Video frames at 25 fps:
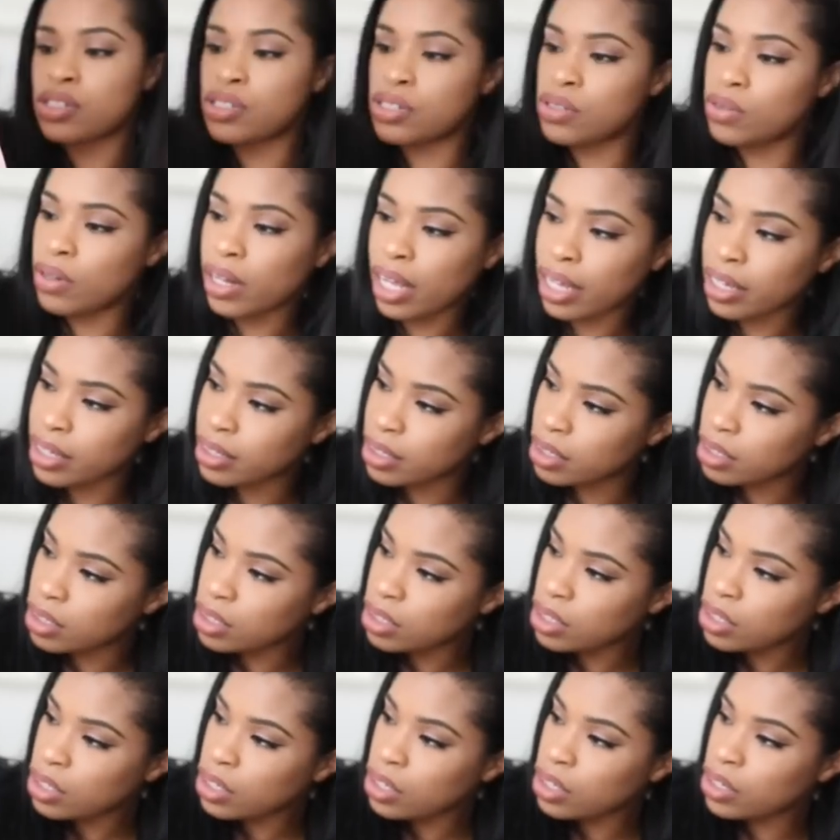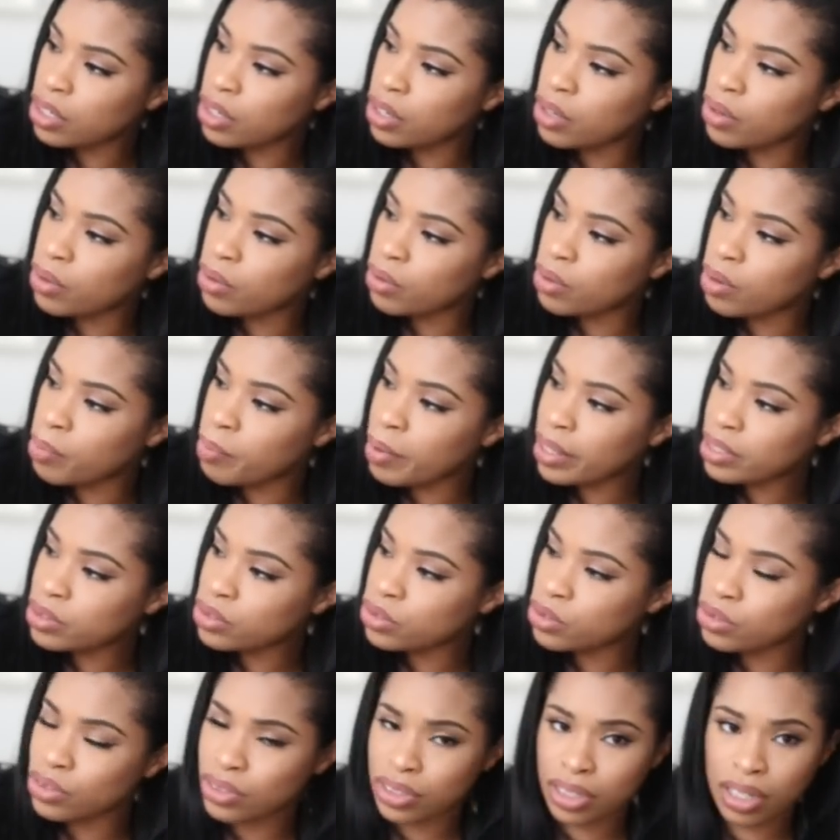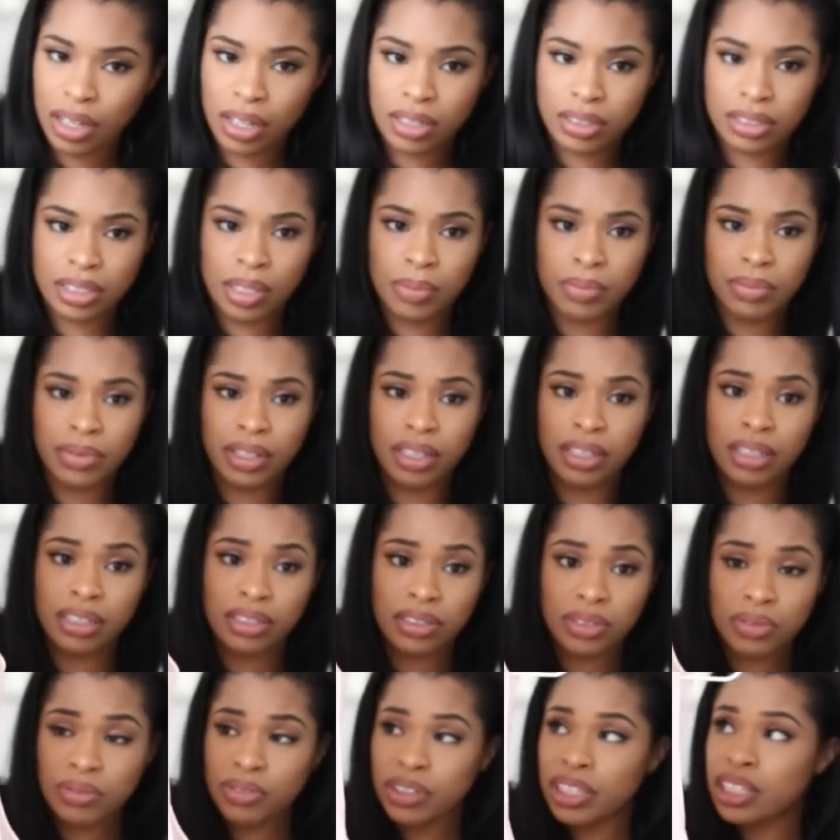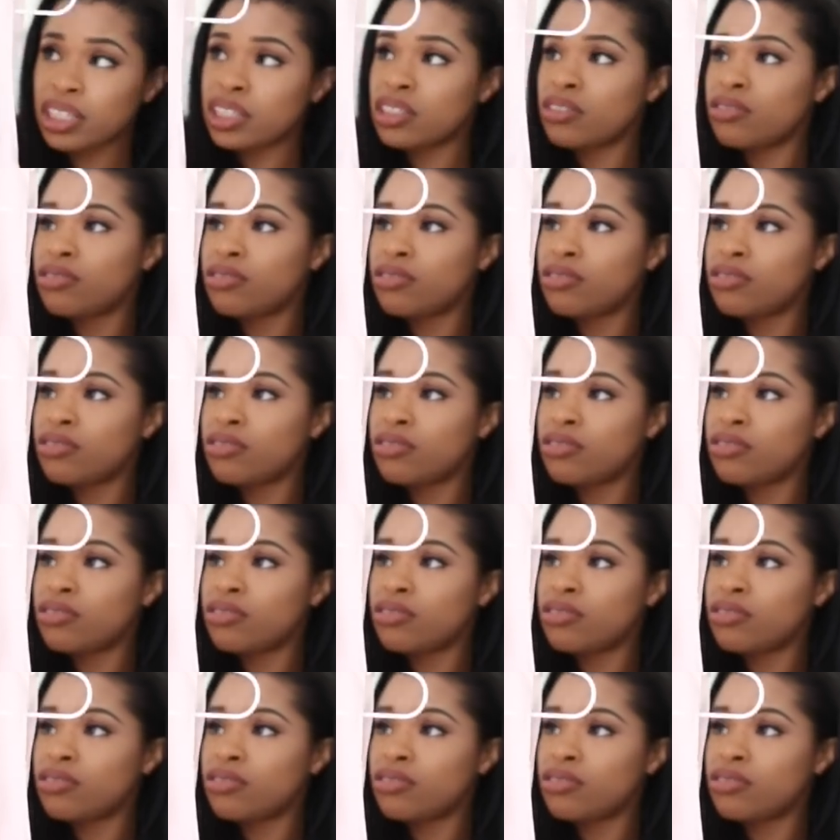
into like a, you know, a pencil skirt or something. It's really